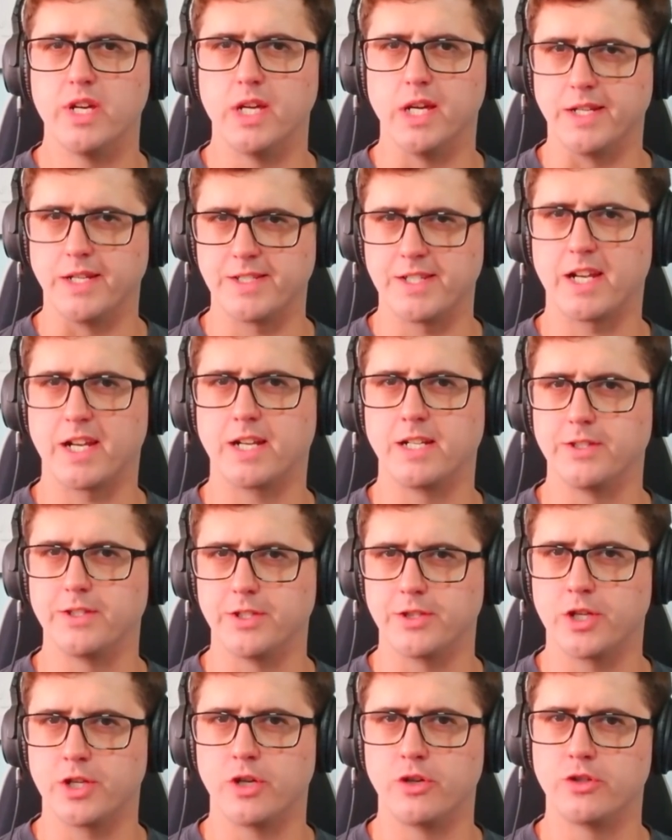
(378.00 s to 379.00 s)
exactly the
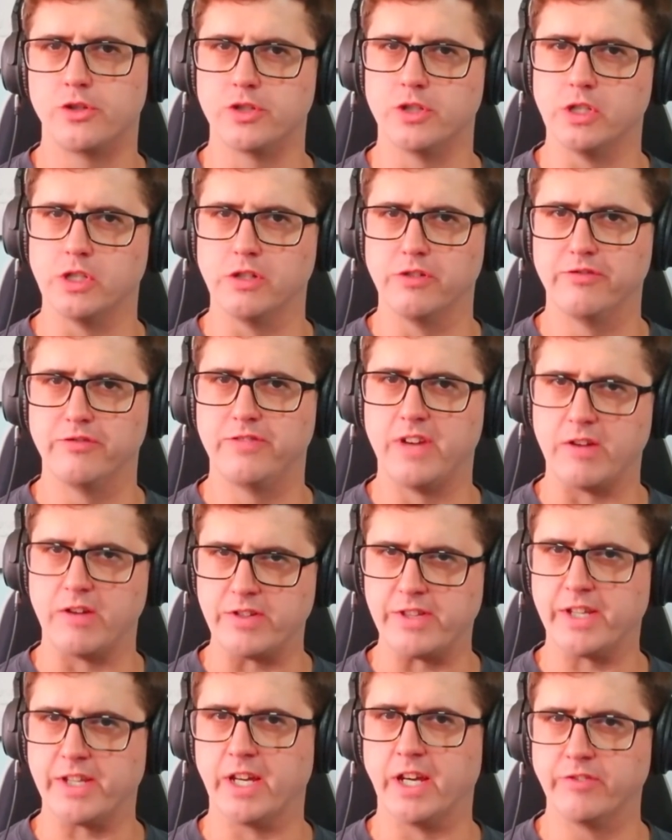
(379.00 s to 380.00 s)
total of
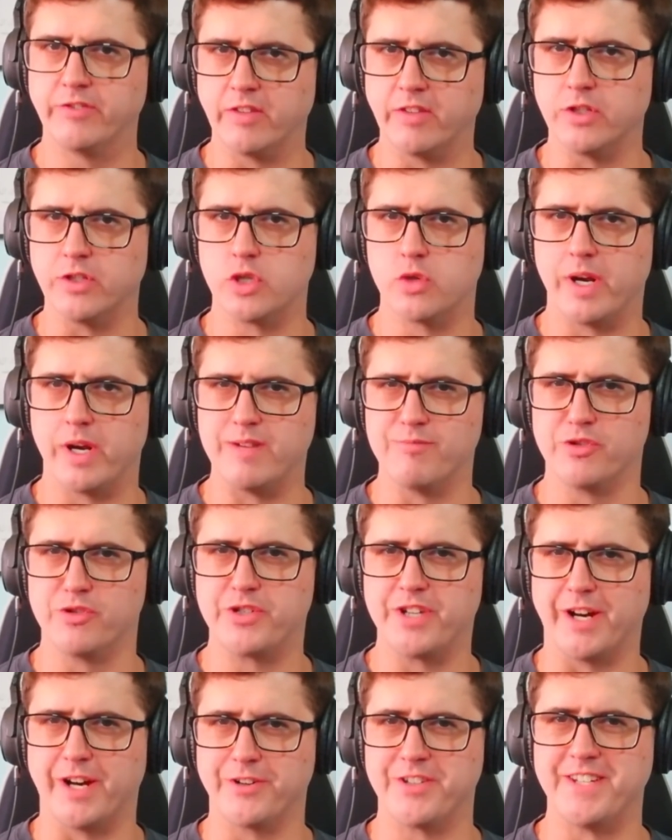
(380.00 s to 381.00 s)
everything I've given to animal
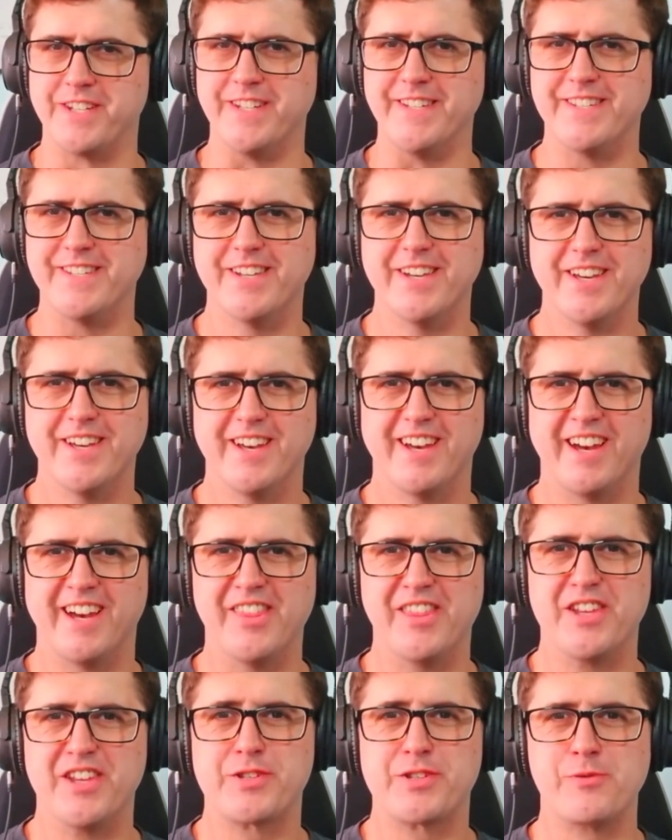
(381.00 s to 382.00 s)
charities, and
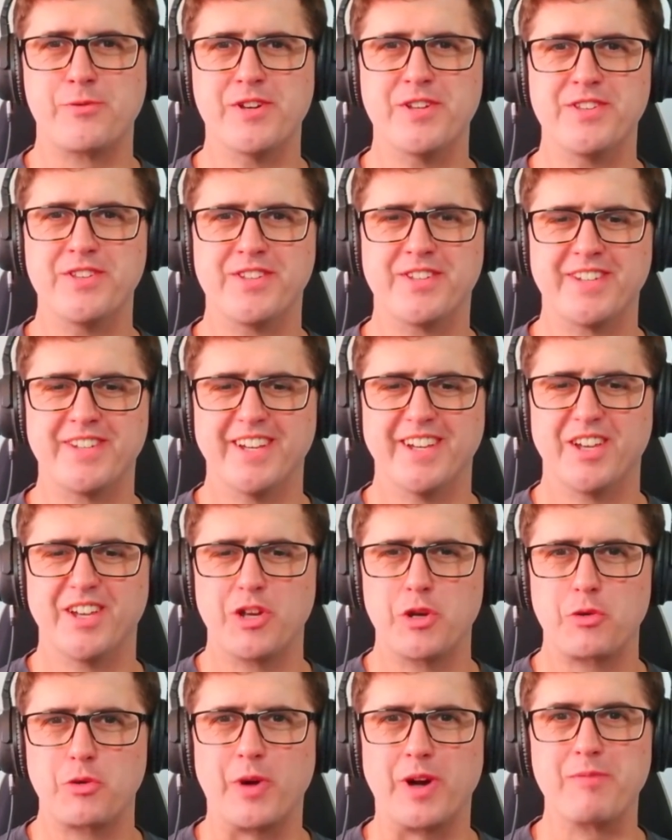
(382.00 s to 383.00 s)
this was
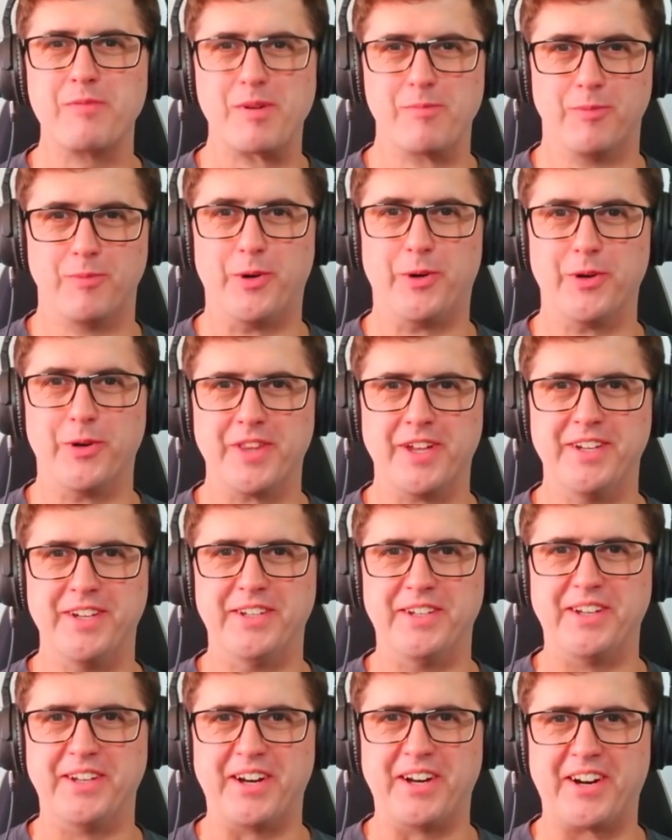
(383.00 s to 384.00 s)
quite a bit more
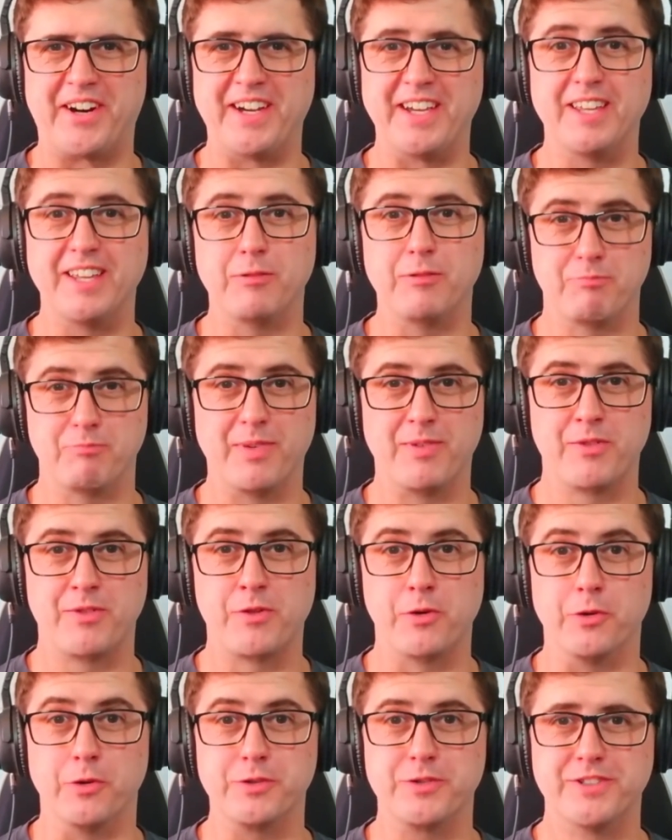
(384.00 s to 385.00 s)
than I thought.